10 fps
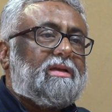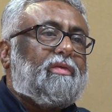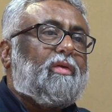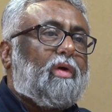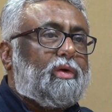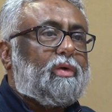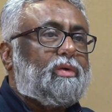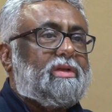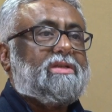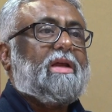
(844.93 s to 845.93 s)
if you want to
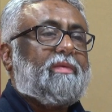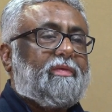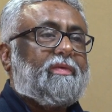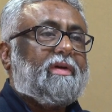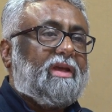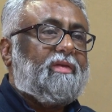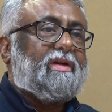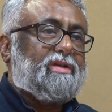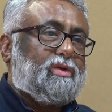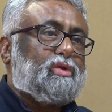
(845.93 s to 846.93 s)
do this type of
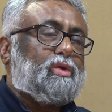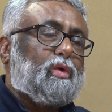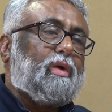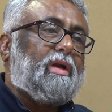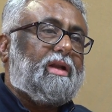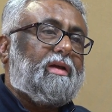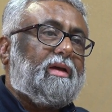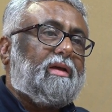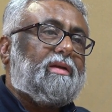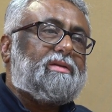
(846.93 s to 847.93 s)
events, you should do it in
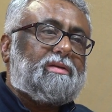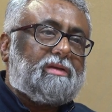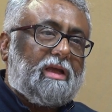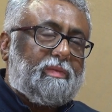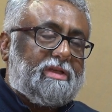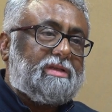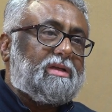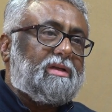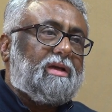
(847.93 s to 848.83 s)
a same season,